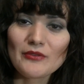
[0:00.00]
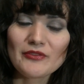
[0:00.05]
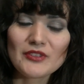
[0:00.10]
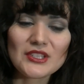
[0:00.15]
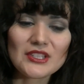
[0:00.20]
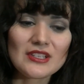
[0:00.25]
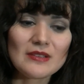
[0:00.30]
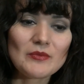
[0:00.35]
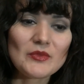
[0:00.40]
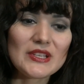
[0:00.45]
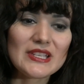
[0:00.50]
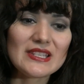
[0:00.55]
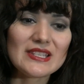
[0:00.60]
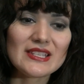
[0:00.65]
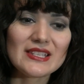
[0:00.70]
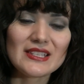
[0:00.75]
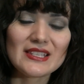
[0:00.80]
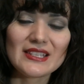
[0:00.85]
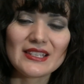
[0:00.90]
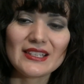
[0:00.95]
For some
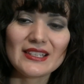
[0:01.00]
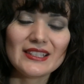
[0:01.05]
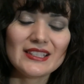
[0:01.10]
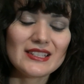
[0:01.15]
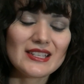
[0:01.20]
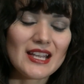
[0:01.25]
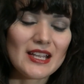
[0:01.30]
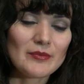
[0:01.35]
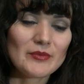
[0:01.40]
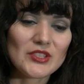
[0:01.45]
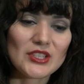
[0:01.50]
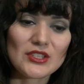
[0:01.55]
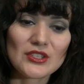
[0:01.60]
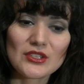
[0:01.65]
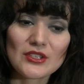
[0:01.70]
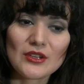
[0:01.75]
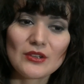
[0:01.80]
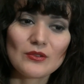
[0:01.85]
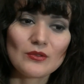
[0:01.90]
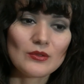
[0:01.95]
reason, I'm just
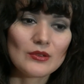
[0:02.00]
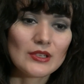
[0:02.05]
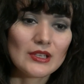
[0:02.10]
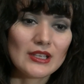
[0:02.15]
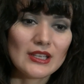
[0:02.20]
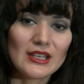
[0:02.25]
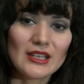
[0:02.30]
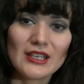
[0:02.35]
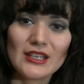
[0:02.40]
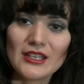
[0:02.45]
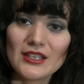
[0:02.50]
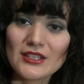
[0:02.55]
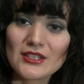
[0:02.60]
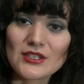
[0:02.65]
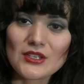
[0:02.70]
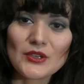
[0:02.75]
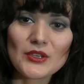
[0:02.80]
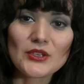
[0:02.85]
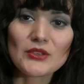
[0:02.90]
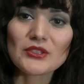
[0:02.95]
so
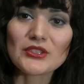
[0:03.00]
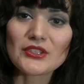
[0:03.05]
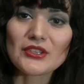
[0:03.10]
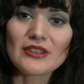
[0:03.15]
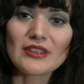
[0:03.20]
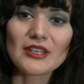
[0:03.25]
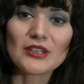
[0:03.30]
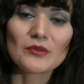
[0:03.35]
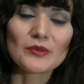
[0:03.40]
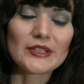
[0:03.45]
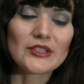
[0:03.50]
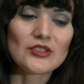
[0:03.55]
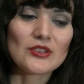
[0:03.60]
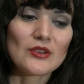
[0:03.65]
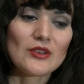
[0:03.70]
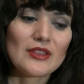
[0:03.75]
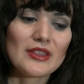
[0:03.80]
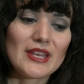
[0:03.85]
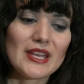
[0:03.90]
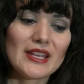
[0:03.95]
used to the
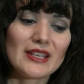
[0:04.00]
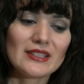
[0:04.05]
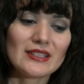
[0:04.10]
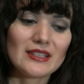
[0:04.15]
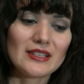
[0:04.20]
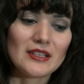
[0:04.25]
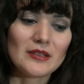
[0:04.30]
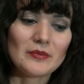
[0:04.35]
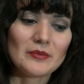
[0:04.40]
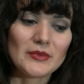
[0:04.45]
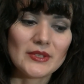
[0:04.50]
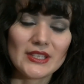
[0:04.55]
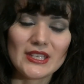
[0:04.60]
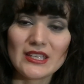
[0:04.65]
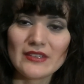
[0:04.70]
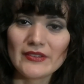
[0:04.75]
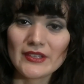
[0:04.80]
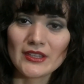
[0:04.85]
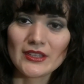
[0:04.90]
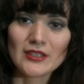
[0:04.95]
original that
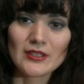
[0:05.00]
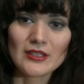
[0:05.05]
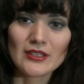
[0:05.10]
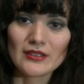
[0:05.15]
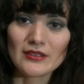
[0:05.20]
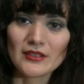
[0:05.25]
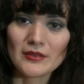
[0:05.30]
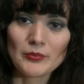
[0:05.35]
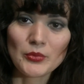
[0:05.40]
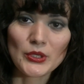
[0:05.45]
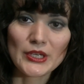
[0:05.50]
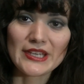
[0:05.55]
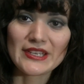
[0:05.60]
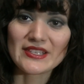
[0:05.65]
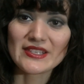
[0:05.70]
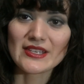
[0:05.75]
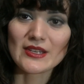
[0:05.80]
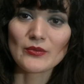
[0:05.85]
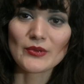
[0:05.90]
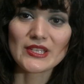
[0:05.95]
even the
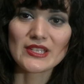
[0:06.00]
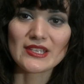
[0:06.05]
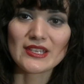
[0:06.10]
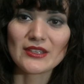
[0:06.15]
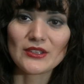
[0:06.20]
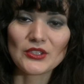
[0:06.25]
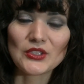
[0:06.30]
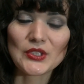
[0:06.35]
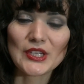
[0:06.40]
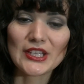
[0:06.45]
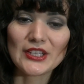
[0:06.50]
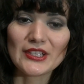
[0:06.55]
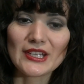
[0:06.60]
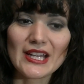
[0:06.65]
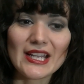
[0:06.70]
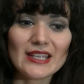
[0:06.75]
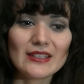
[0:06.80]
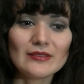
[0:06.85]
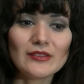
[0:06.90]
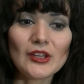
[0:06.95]
priest that we see in the trailer,
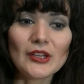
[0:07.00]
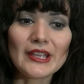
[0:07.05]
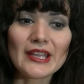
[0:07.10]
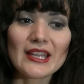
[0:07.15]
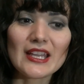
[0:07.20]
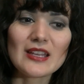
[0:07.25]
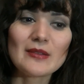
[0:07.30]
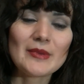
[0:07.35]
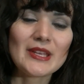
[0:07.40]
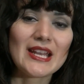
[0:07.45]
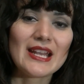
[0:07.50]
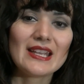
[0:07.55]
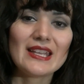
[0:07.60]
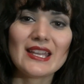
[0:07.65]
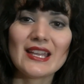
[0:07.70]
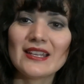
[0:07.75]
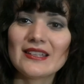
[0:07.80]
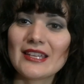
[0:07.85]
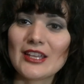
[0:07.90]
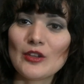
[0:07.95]
I look at him and I
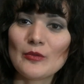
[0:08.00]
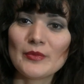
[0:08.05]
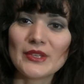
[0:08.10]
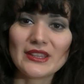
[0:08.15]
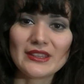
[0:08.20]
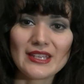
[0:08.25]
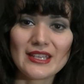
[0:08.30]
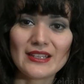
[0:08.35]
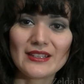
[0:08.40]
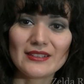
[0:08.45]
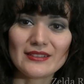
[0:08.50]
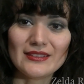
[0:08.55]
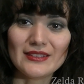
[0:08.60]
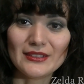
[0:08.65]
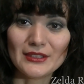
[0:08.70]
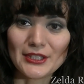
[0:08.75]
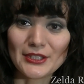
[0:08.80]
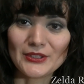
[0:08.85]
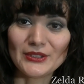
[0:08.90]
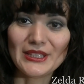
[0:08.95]
can't help but think
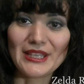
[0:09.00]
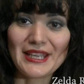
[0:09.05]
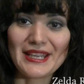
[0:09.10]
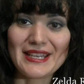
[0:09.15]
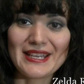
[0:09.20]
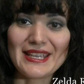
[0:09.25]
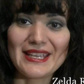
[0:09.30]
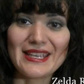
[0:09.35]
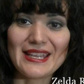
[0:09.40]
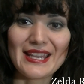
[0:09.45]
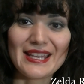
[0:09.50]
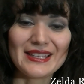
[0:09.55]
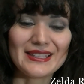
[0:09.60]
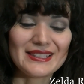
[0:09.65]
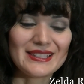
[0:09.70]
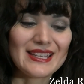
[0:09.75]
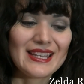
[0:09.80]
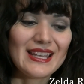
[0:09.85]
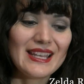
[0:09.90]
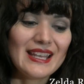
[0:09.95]
the little lady.
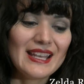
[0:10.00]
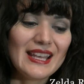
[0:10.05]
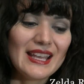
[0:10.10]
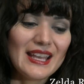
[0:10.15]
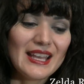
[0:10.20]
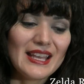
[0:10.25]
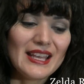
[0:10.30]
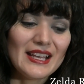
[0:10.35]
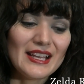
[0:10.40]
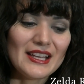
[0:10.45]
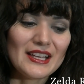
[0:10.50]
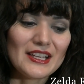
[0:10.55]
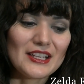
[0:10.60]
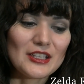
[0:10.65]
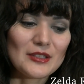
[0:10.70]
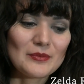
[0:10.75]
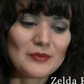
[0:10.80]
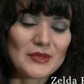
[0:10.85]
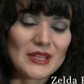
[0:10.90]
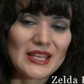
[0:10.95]
And
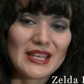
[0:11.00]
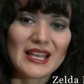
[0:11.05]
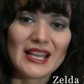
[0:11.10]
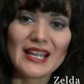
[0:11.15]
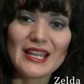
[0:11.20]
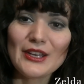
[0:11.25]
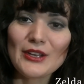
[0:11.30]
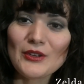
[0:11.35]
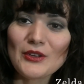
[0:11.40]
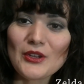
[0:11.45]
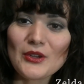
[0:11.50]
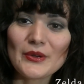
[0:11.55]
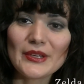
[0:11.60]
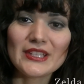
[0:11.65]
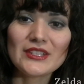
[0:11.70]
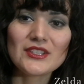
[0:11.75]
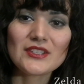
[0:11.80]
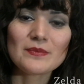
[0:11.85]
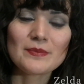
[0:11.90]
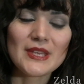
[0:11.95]
I don't know.
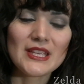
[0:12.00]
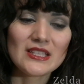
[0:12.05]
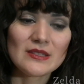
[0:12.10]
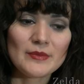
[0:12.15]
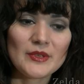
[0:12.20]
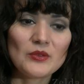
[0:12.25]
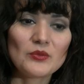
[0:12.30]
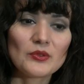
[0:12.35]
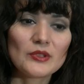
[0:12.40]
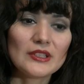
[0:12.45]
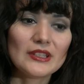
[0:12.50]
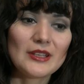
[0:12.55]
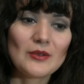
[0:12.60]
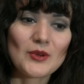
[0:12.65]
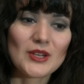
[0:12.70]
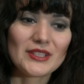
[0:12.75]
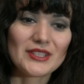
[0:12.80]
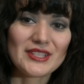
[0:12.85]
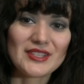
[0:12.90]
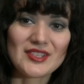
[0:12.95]
It just makes me really
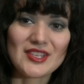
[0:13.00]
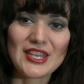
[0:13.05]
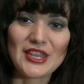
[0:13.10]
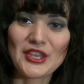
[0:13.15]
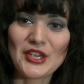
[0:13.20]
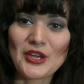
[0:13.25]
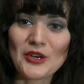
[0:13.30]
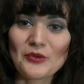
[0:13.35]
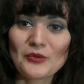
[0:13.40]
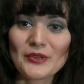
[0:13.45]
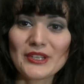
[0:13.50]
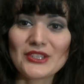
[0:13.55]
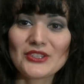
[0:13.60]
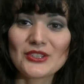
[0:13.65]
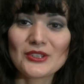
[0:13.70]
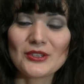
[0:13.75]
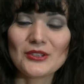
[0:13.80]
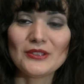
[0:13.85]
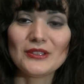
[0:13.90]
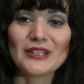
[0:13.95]
want to see the
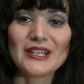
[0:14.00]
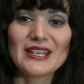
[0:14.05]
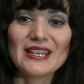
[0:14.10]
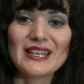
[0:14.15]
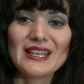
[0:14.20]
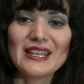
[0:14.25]
original.